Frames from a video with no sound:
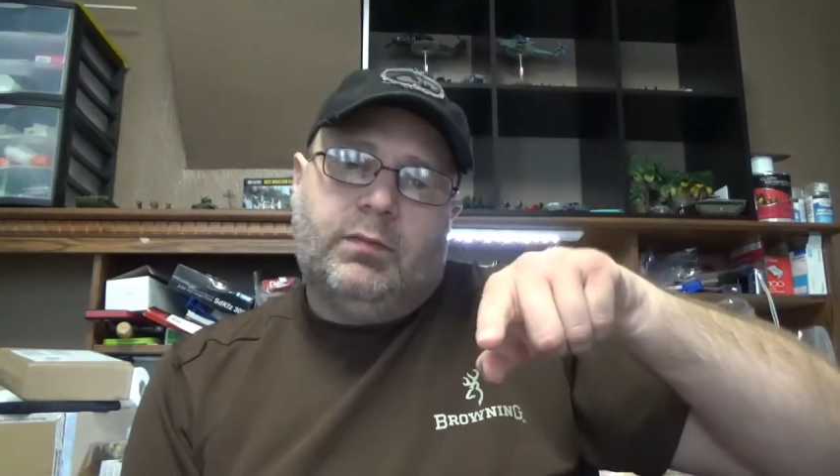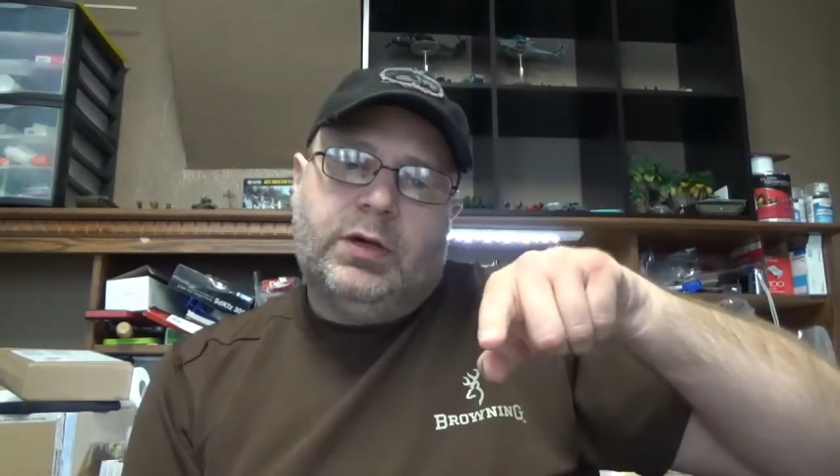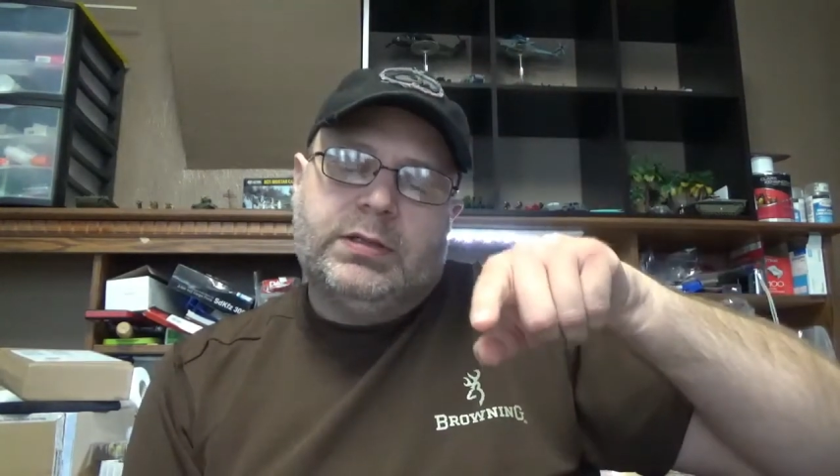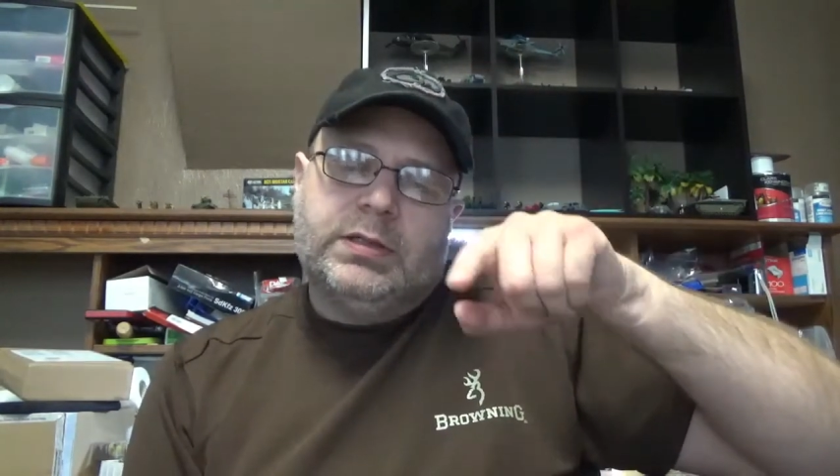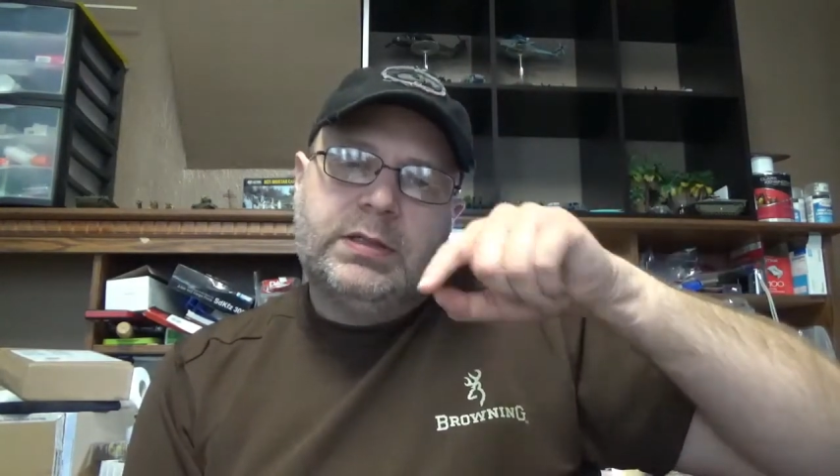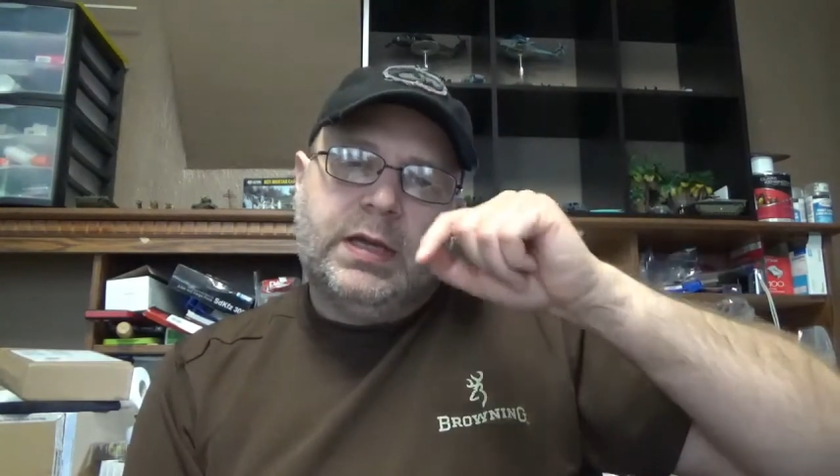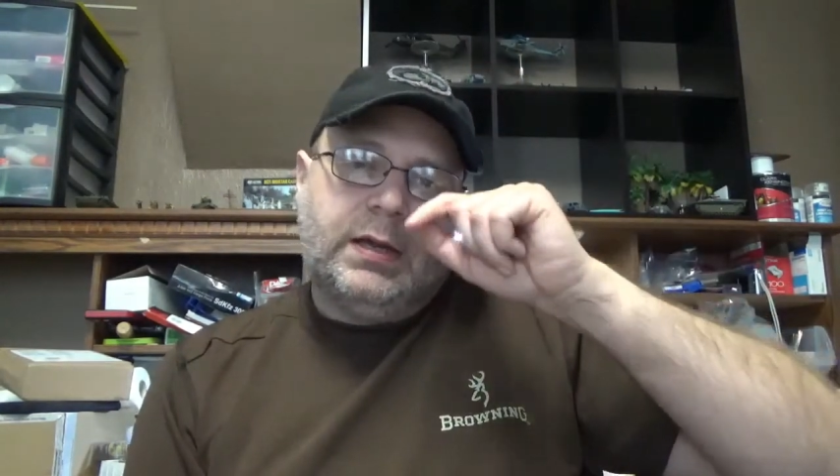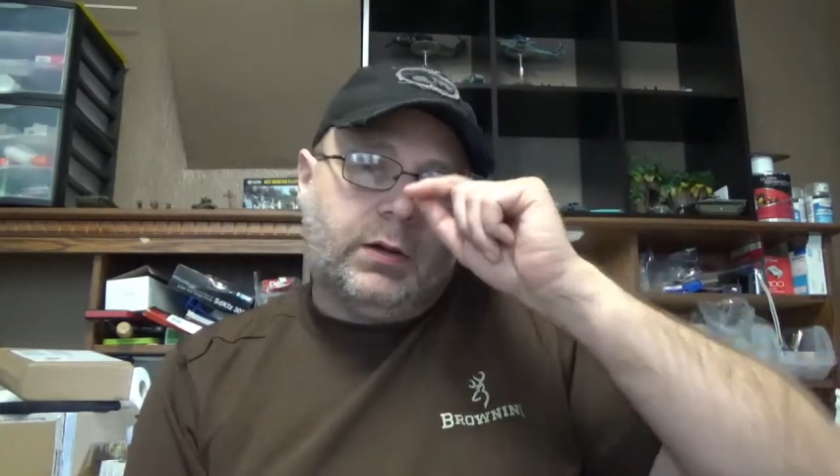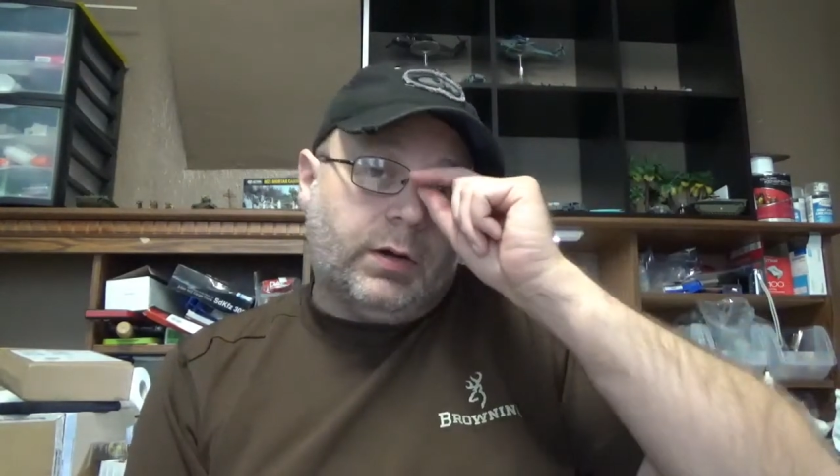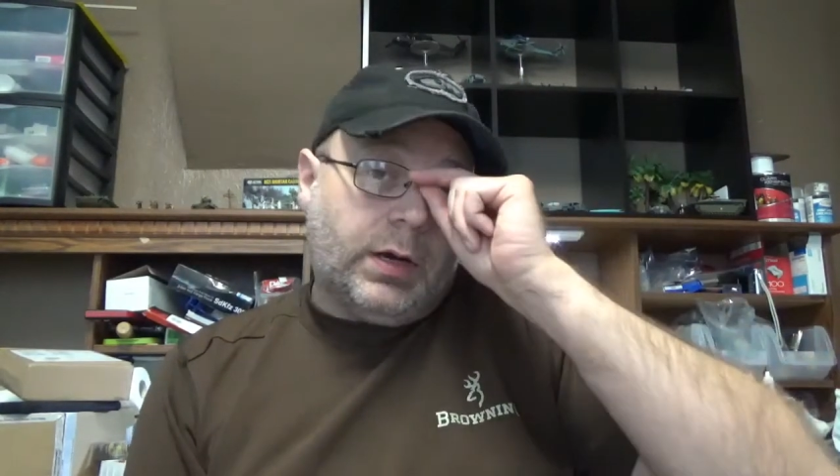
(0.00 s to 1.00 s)
brings his
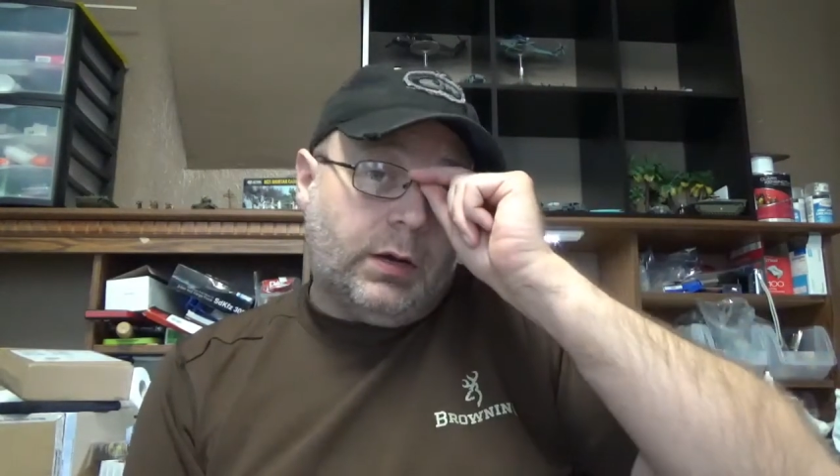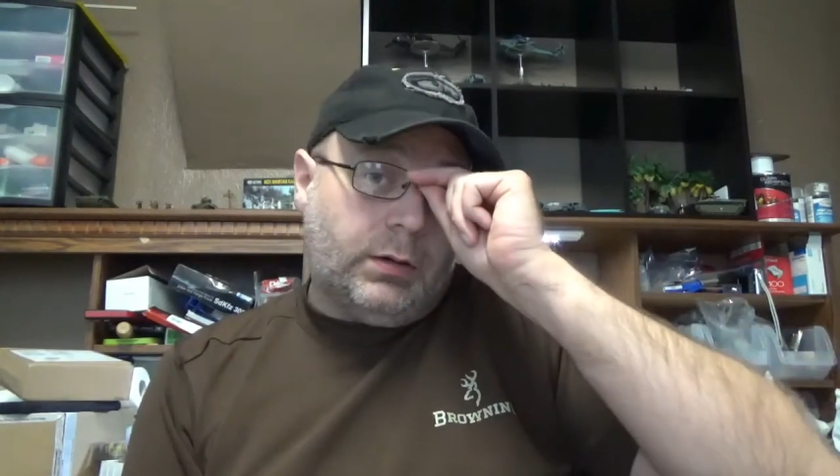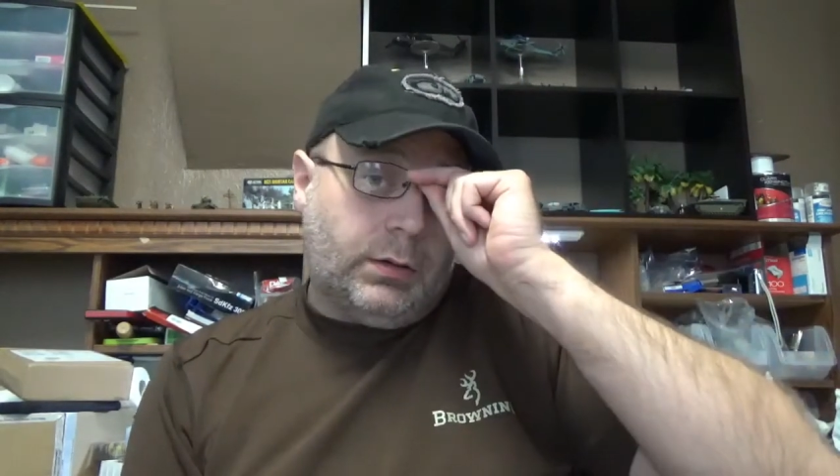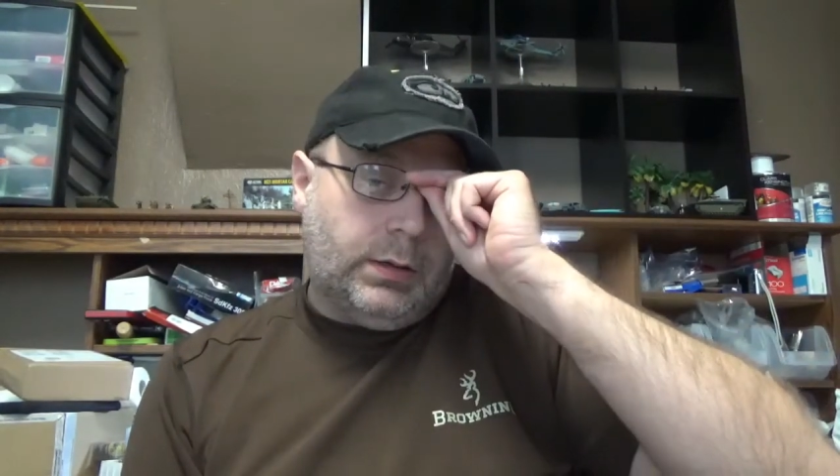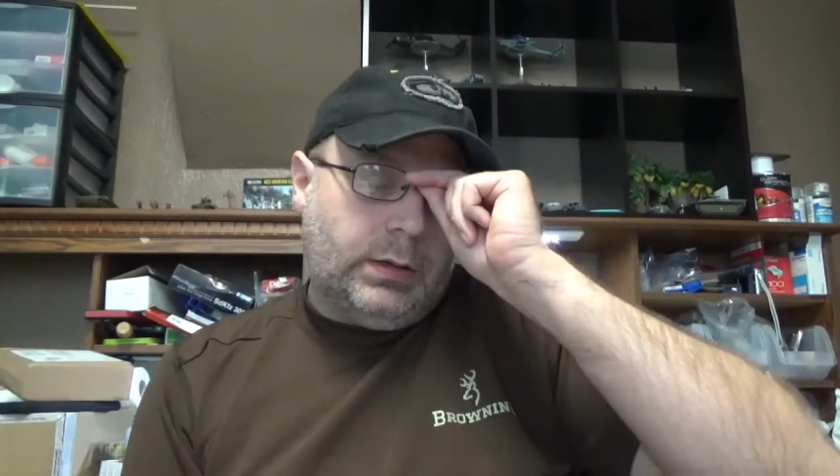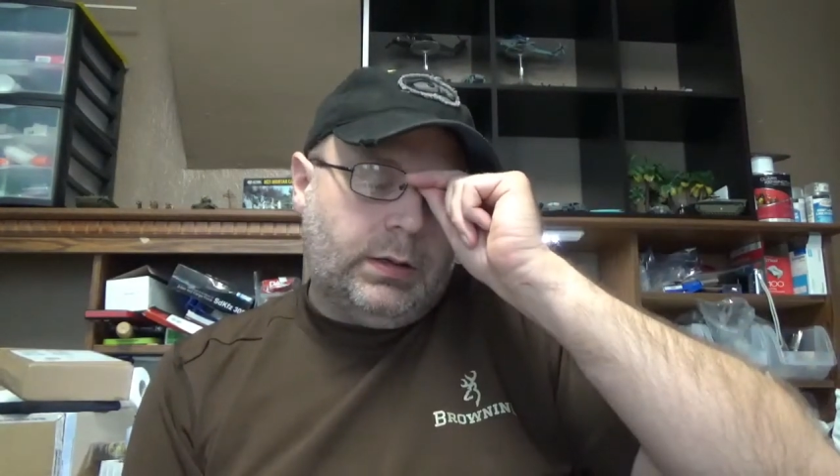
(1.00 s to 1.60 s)
tank around,